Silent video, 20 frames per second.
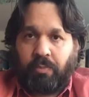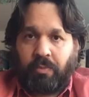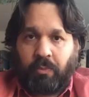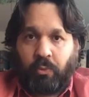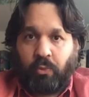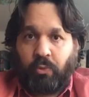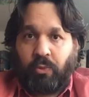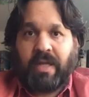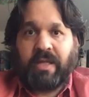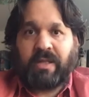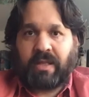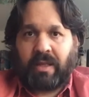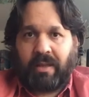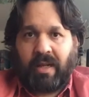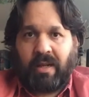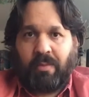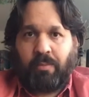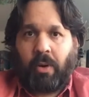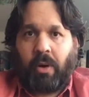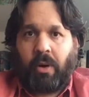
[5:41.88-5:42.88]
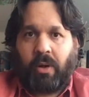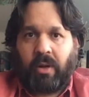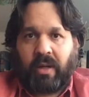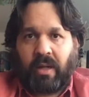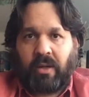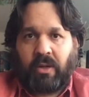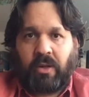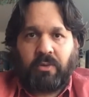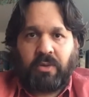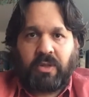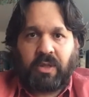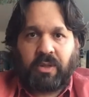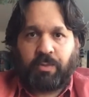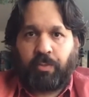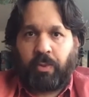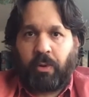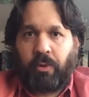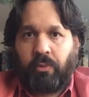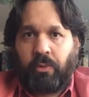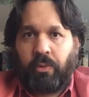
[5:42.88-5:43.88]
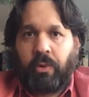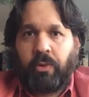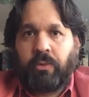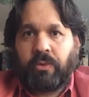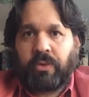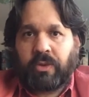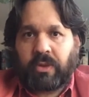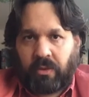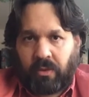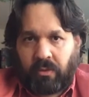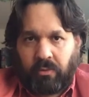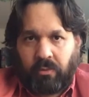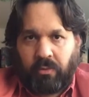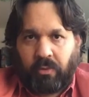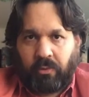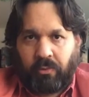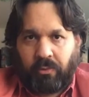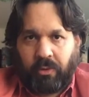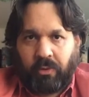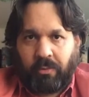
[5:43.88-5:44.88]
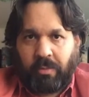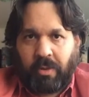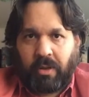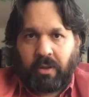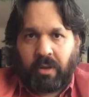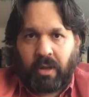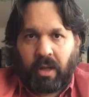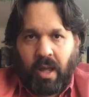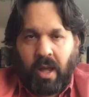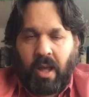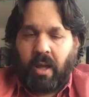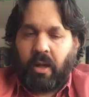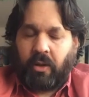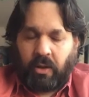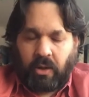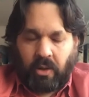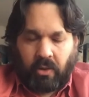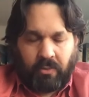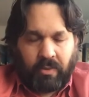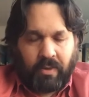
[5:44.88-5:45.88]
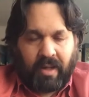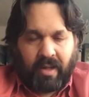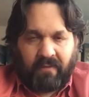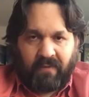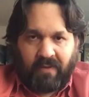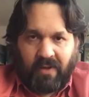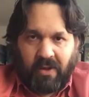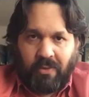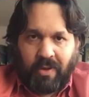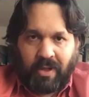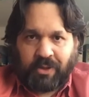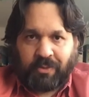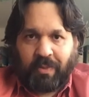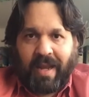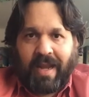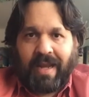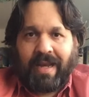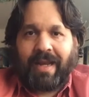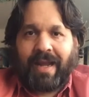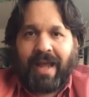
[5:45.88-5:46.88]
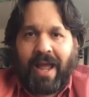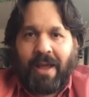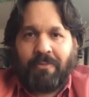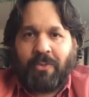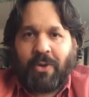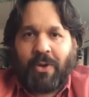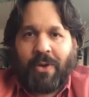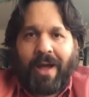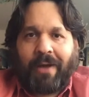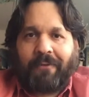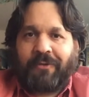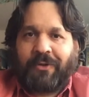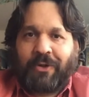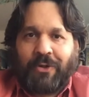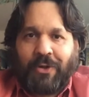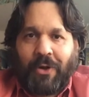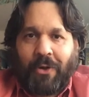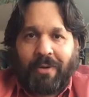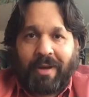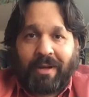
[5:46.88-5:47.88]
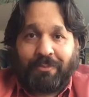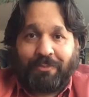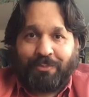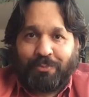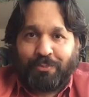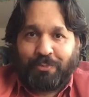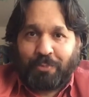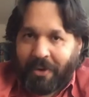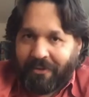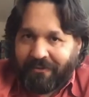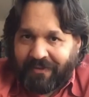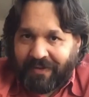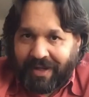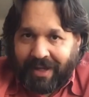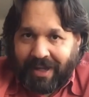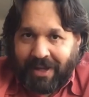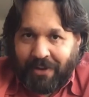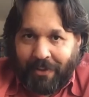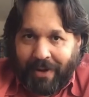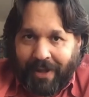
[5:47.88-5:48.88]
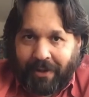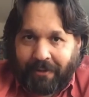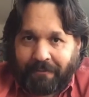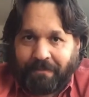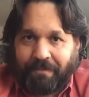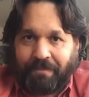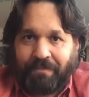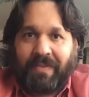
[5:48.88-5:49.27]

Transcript: recently bought and you just perused through the rulebook. No, if you explain a game, you have to know it perfectly well.